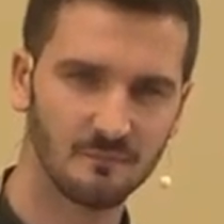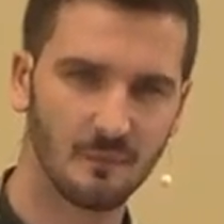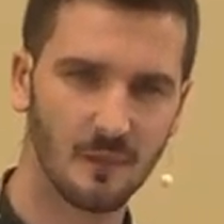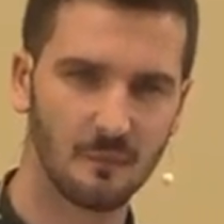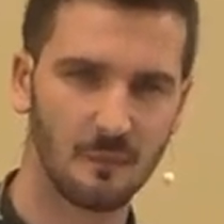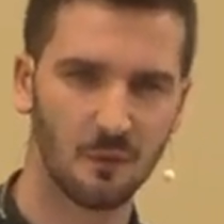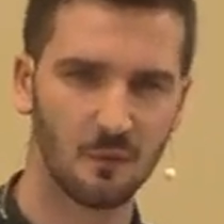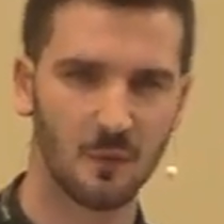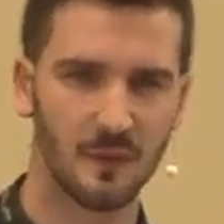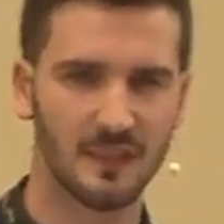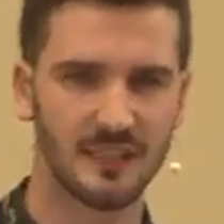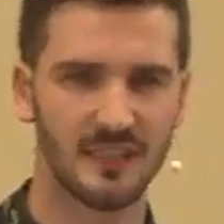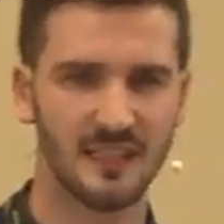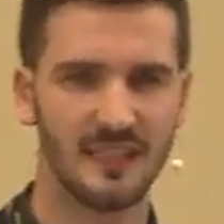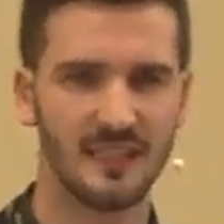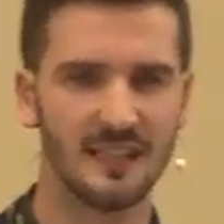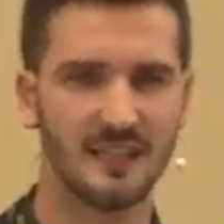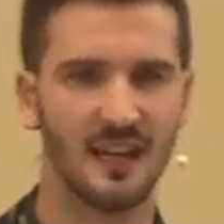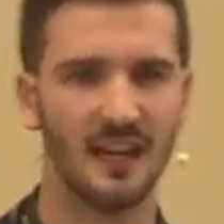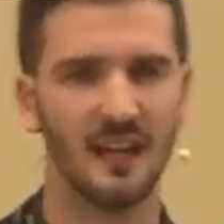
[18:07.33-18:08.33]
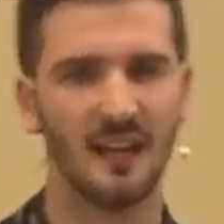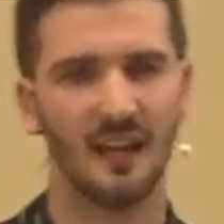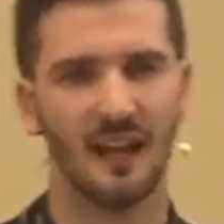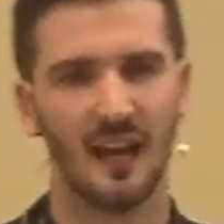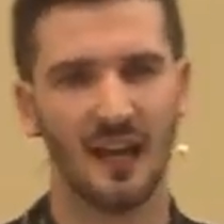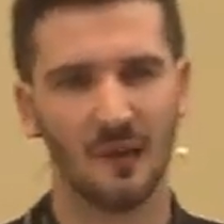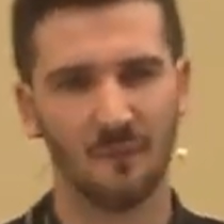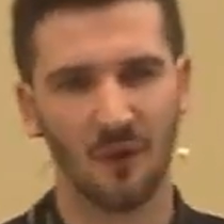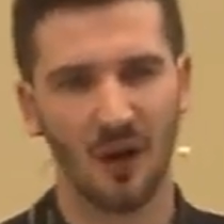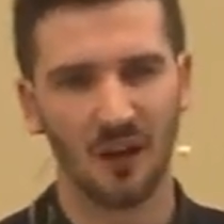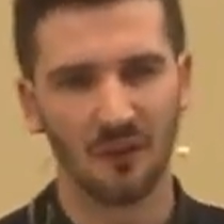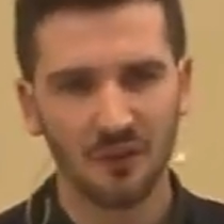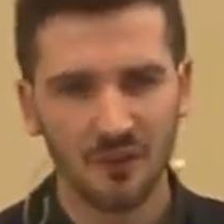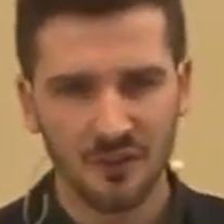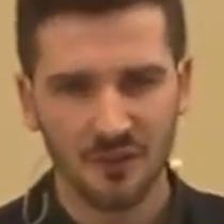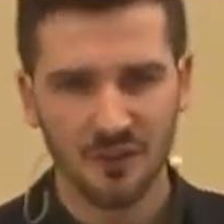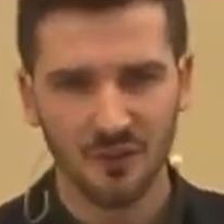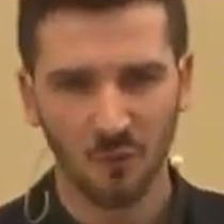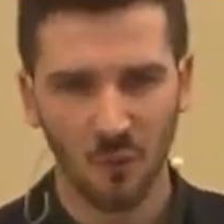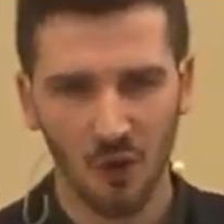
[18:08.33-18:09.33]
Maybe we see
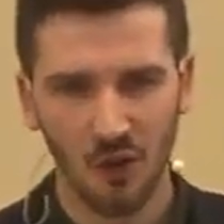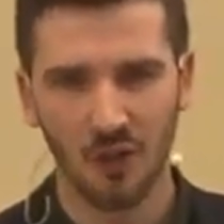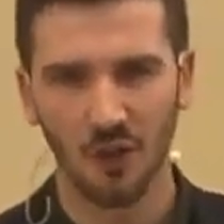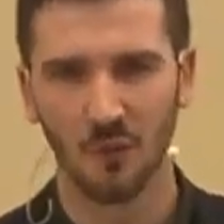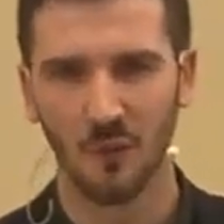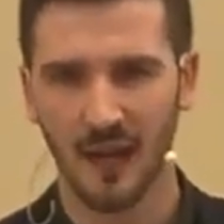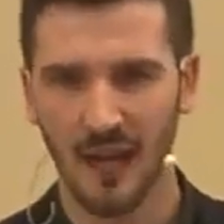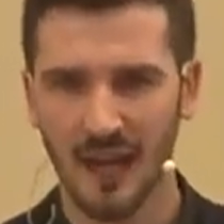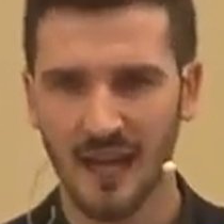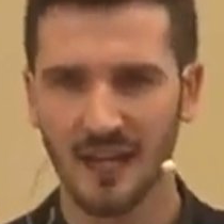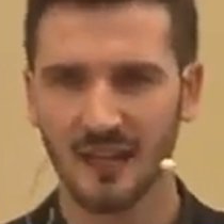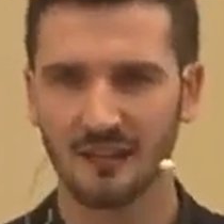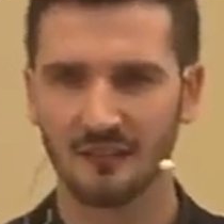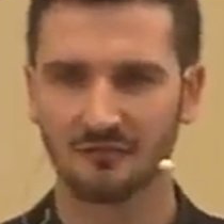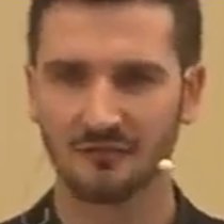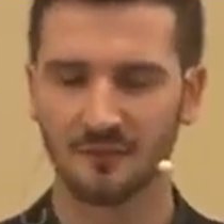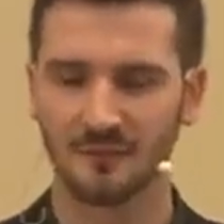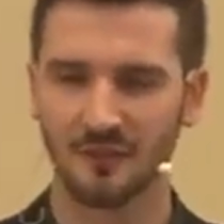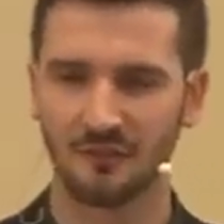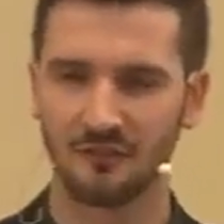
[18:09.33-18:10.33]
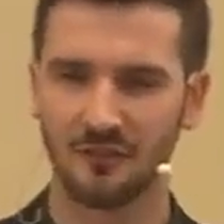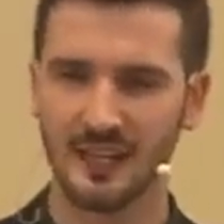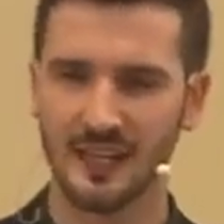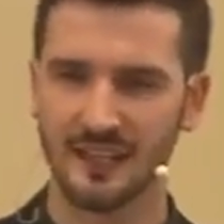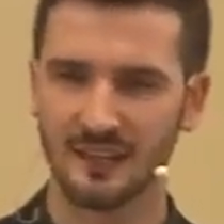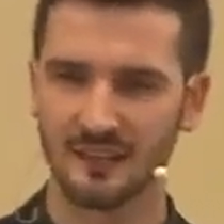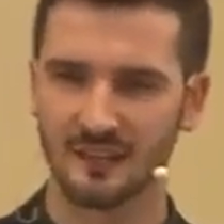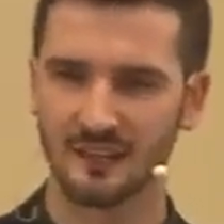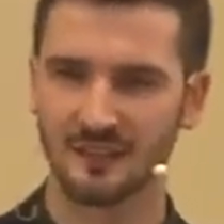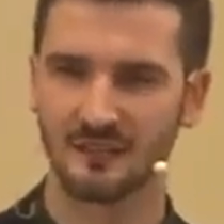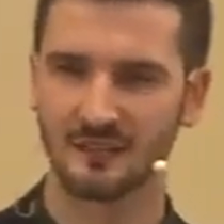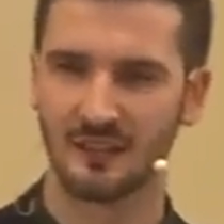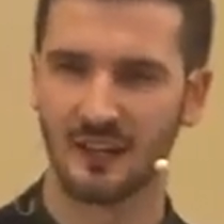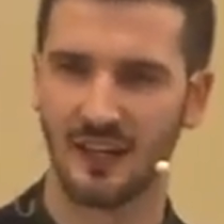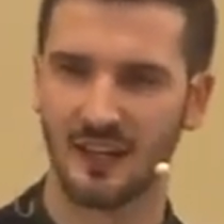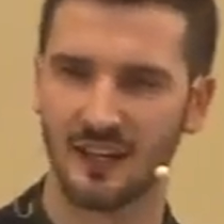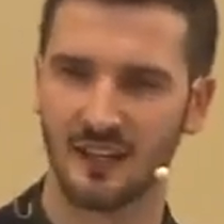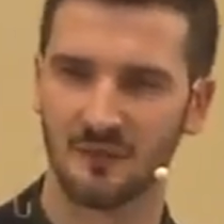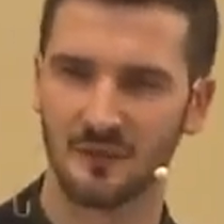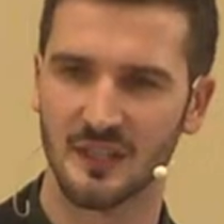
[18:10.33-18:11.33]
others walk away from the faith.
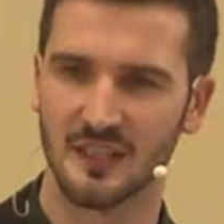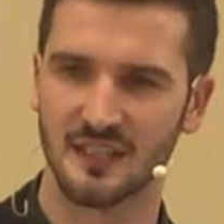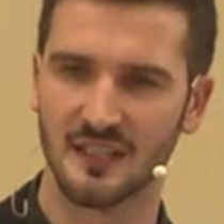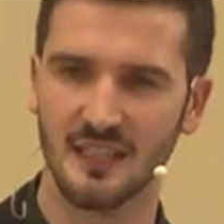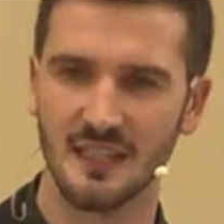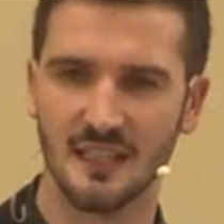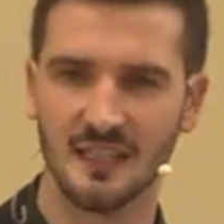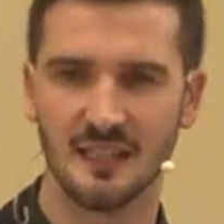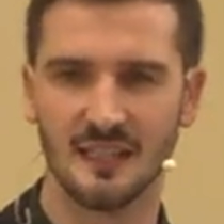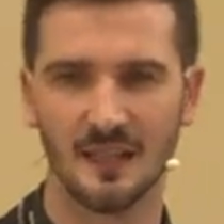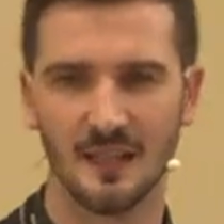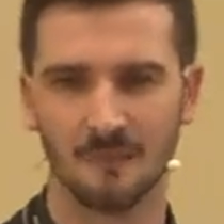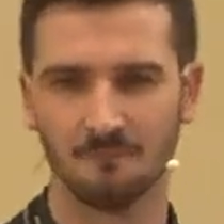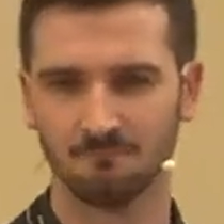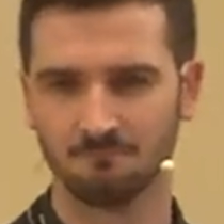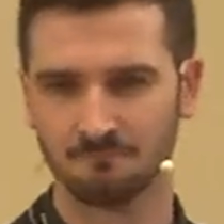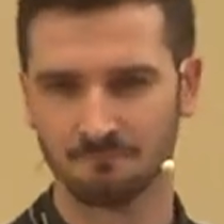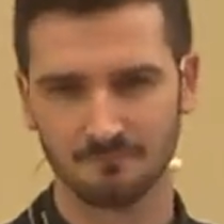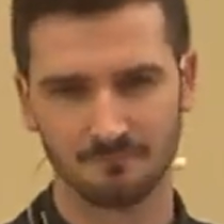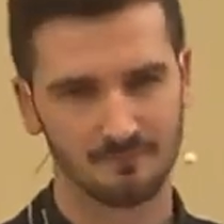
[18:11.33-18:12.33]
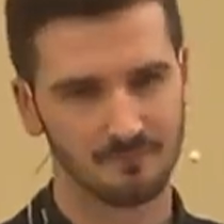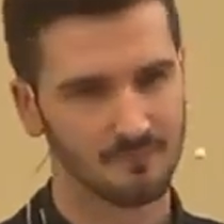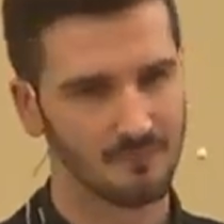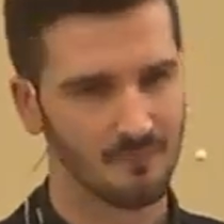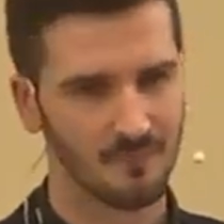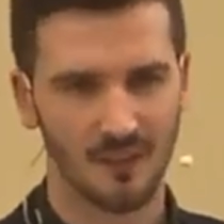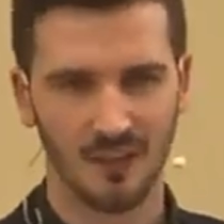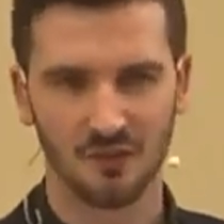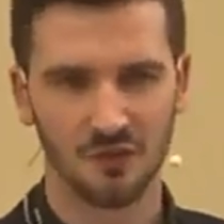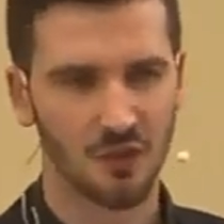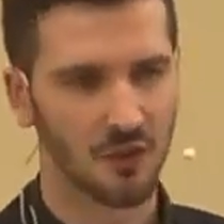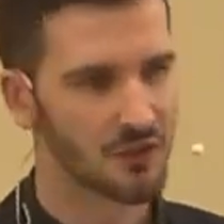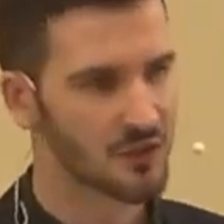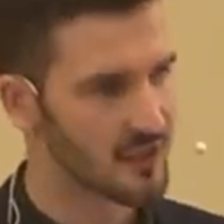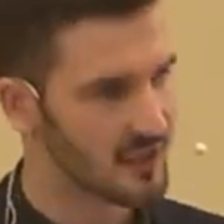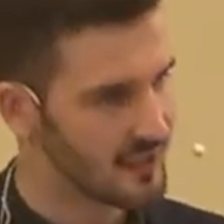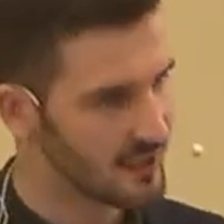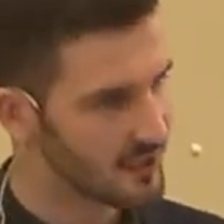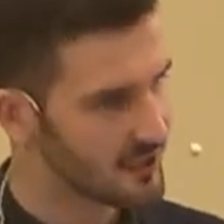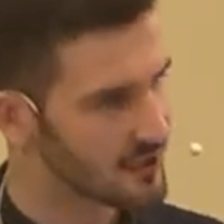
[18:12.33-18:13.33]
We see church
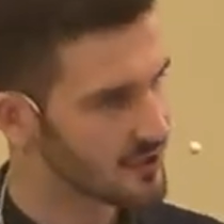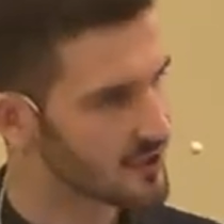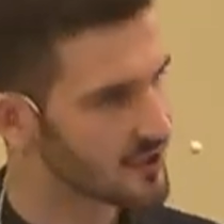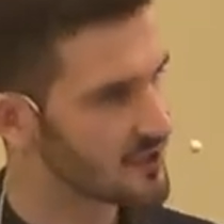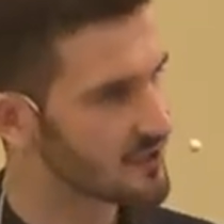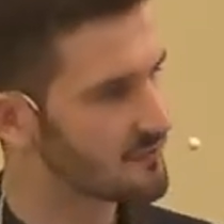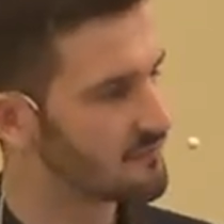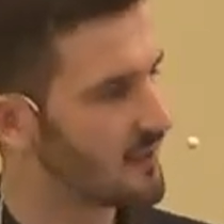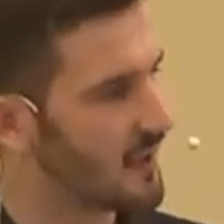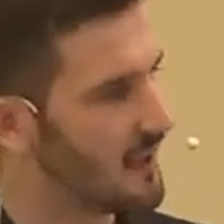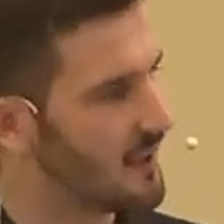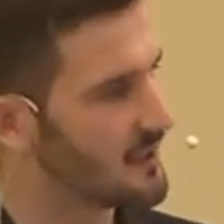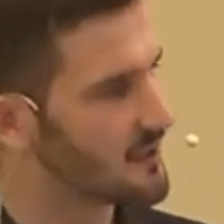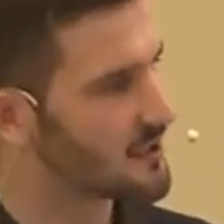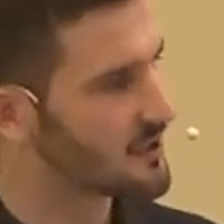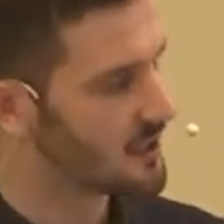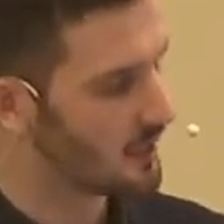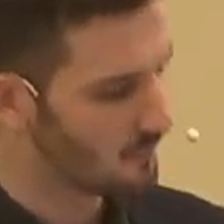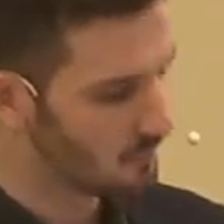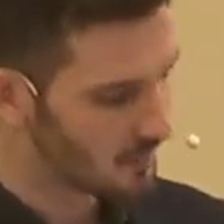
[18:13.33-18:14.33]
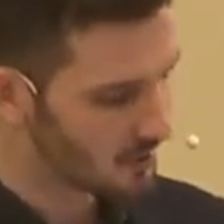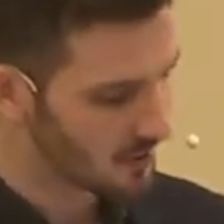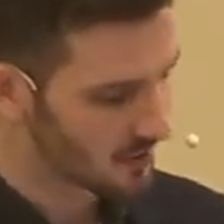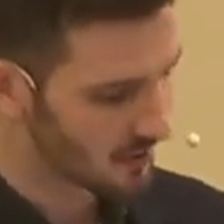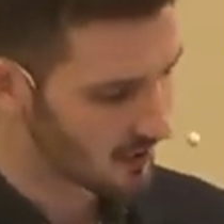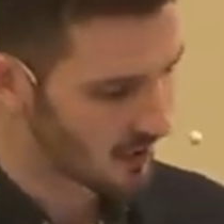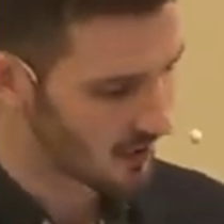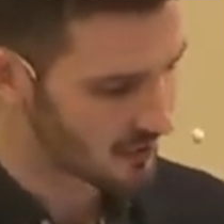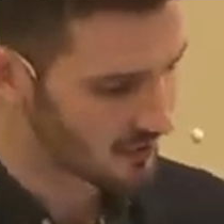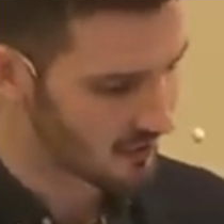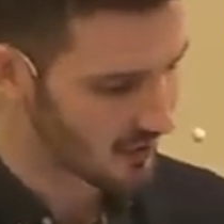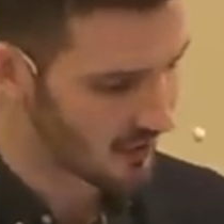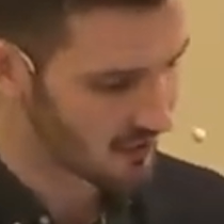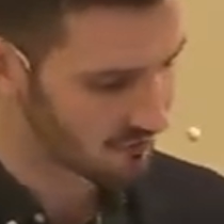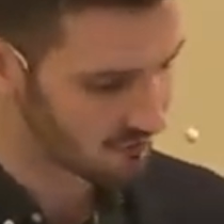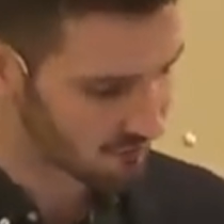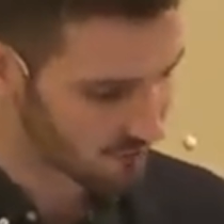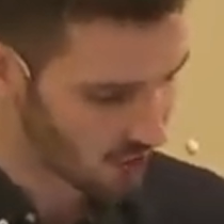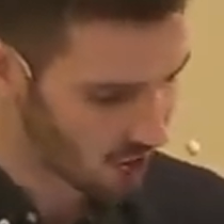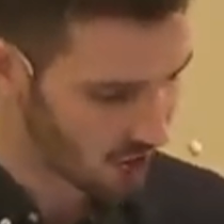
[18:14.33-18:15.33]
leaders stumble
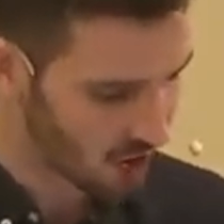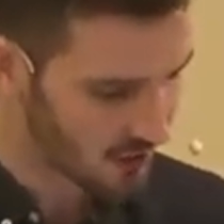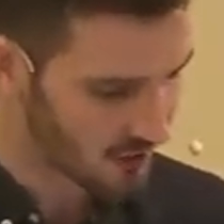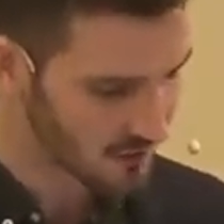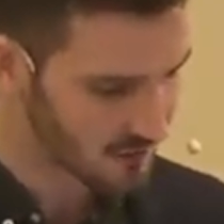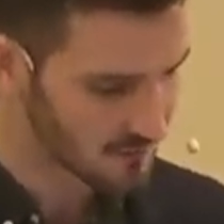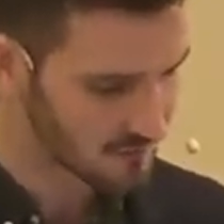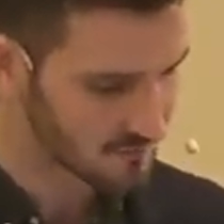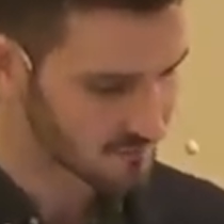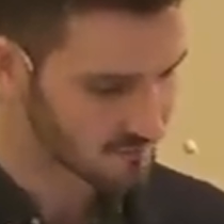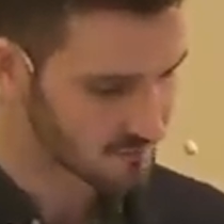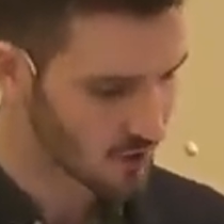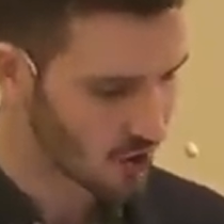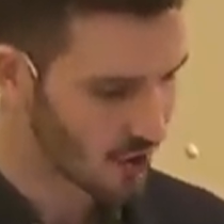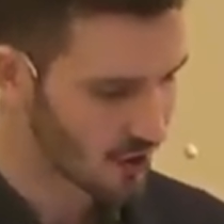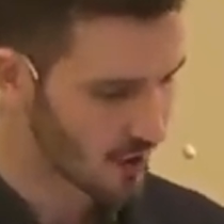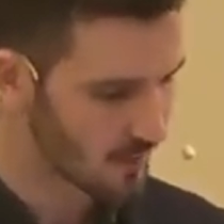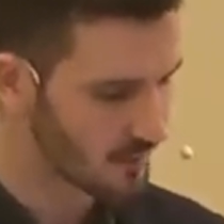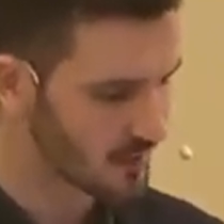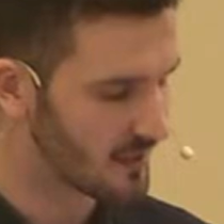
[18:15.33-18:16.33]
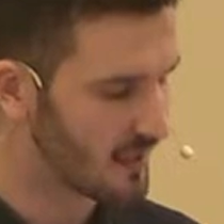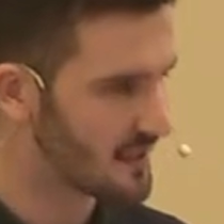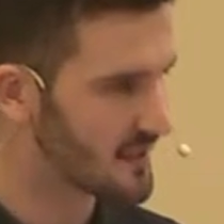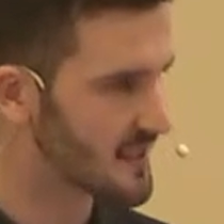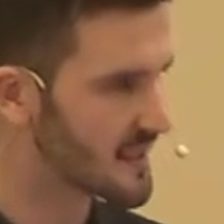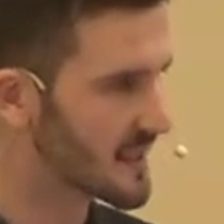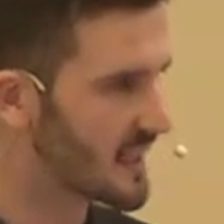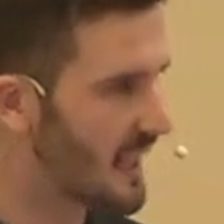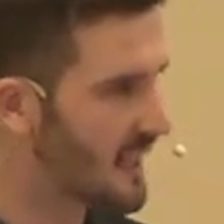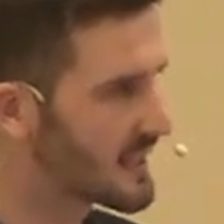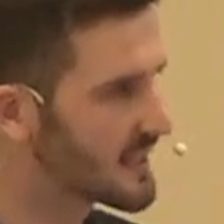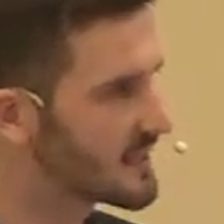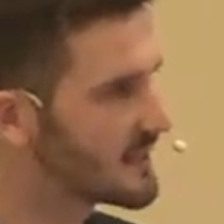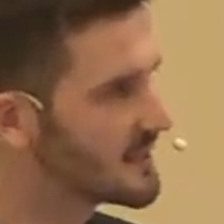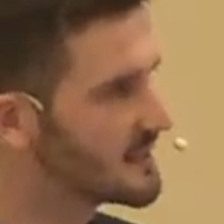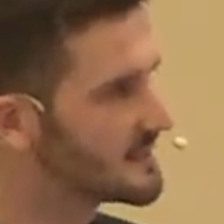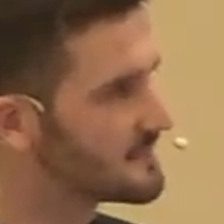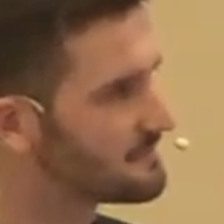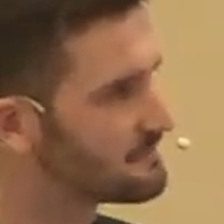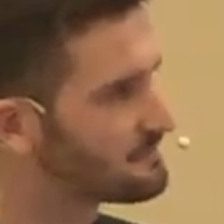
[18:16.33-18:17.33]
and fall, caught up in scandal.